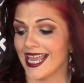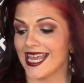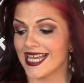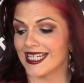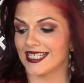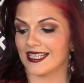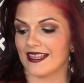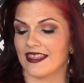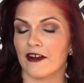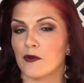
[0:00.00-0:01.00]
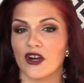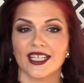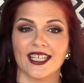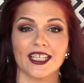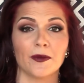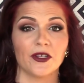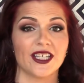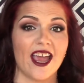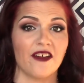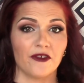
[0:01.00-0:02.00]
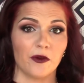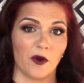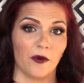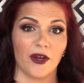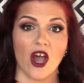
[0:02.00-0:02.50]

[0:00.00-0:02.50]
And they're more accessible to everyone.